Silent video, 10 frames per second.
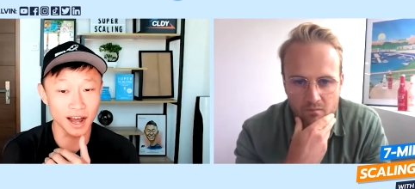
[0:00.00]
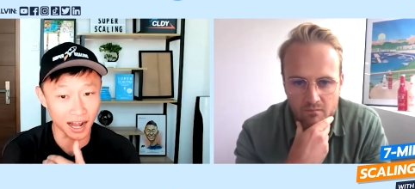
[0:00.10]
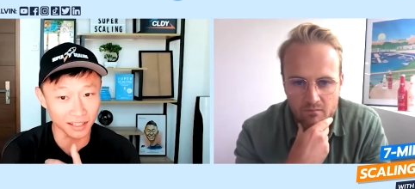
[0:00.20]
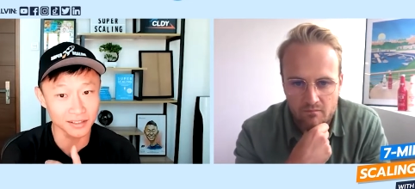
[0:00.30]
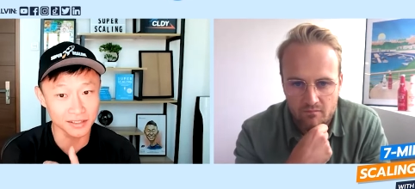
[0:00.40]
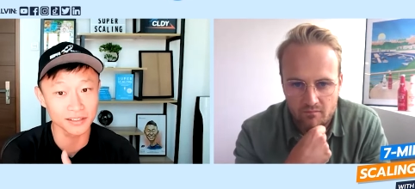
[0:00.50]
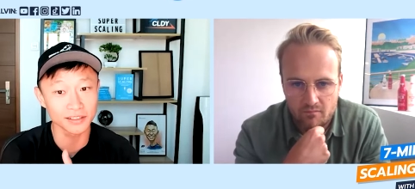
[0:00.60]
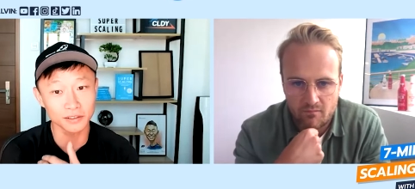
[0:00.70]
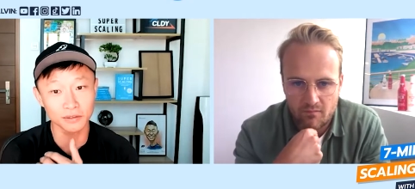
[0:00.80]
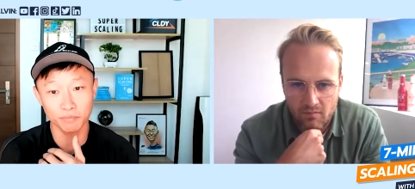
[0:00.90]

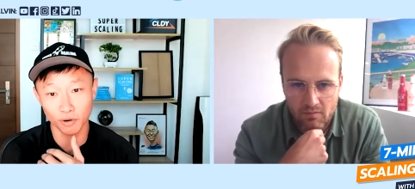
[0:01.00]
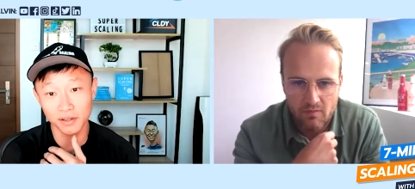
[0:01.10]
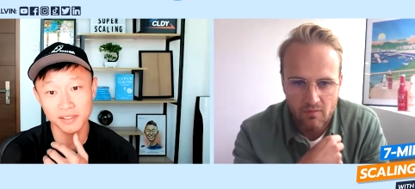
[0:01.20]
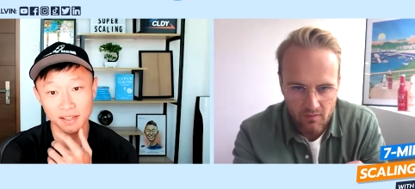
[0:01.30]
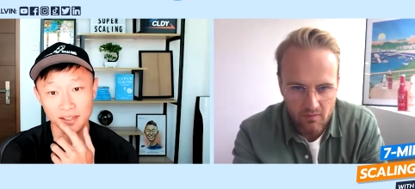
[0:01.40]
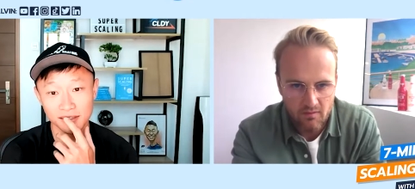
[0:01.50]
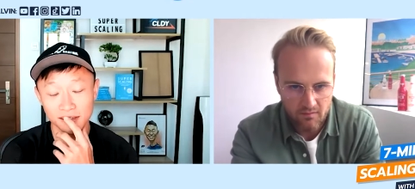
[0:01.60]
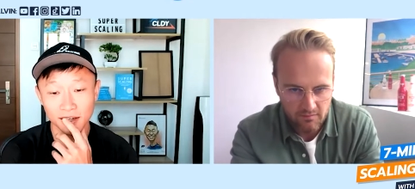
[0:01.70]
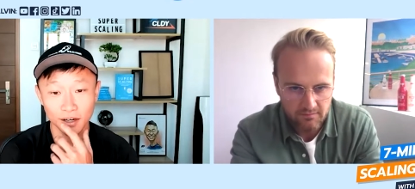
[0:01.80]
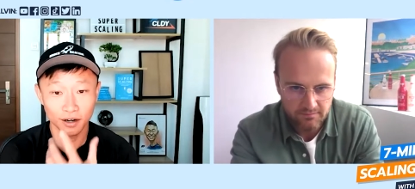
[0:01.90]
Speaker 1: artisanal process,
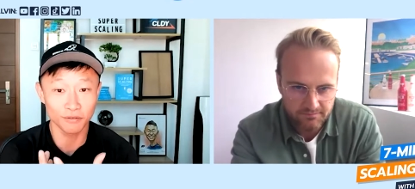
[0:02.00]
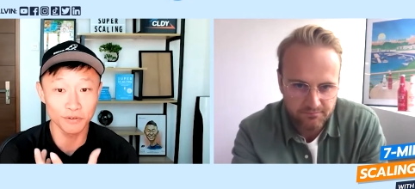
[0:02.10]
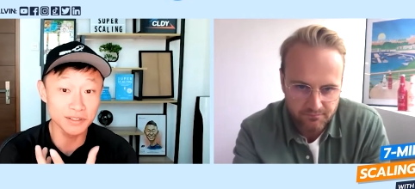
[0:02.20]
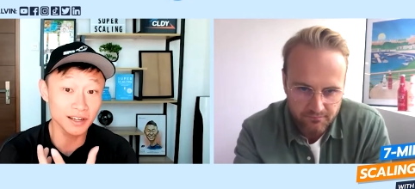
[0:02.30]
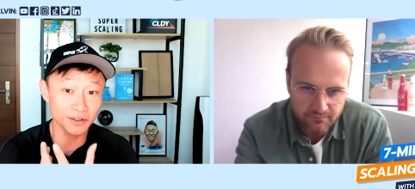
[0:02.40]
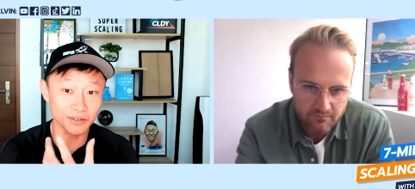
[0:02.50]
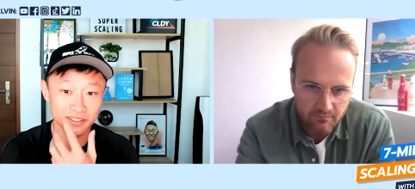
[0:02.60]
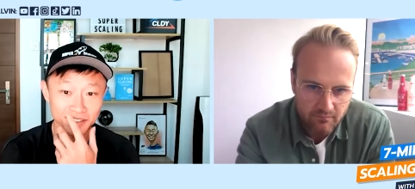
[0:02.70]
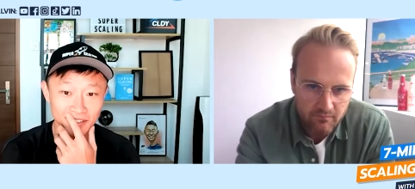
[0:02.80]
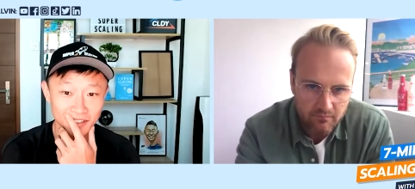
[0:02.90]
uh,
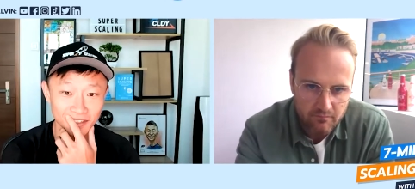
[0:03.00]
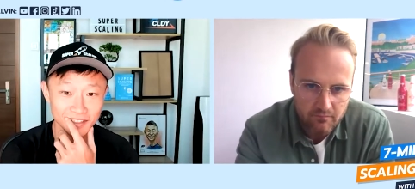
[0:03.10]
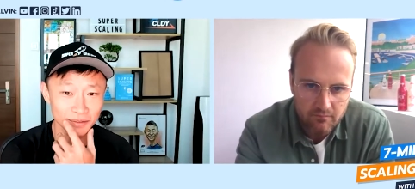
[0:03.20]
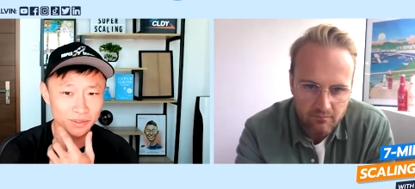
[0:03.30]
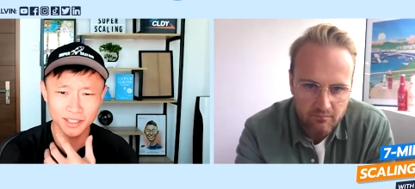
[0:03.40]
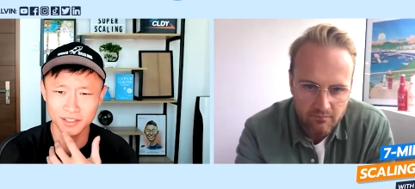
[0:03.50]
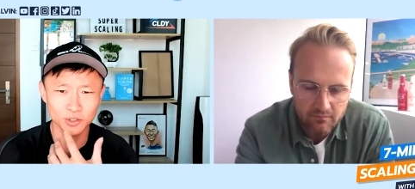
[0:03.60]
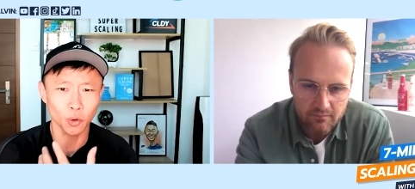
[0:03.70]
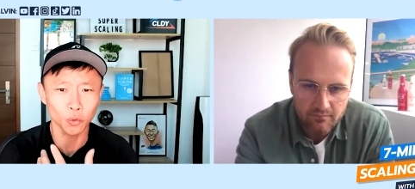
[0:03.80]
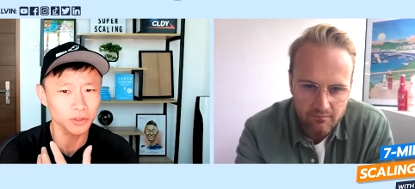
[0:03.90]
results in something that's
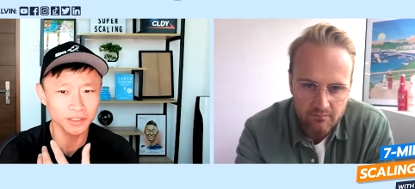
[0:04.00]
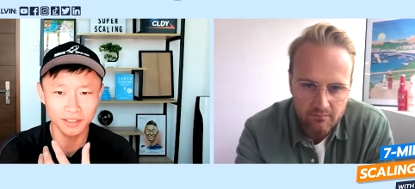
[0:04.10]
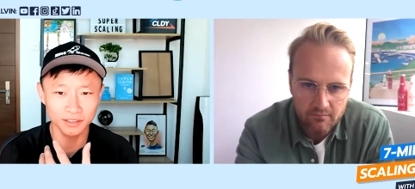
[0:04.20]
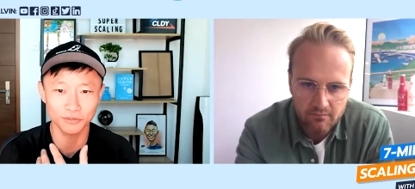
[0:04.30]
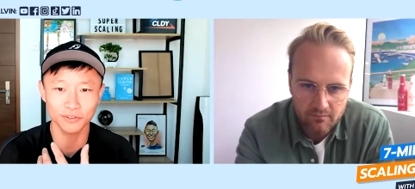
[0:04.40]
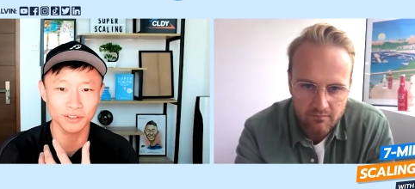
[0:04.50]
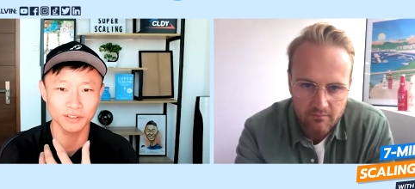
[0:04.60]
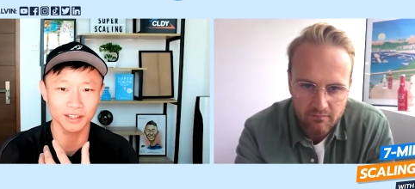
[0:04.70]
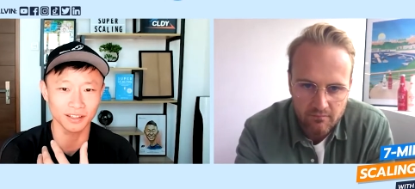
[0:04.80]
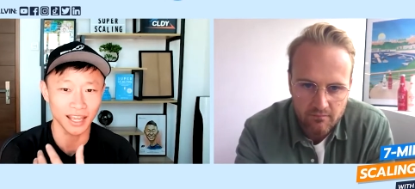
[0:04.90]
totally different
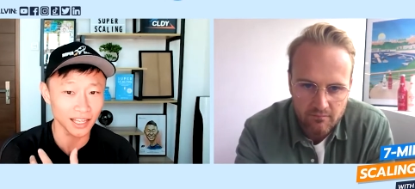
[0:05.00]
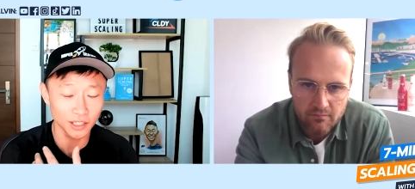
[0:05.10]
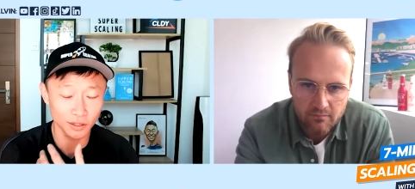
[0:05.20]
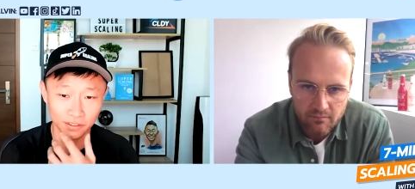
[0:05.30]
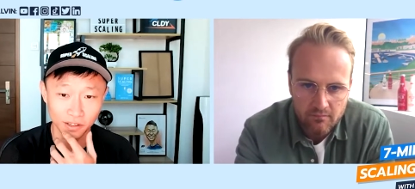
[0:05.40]
than any of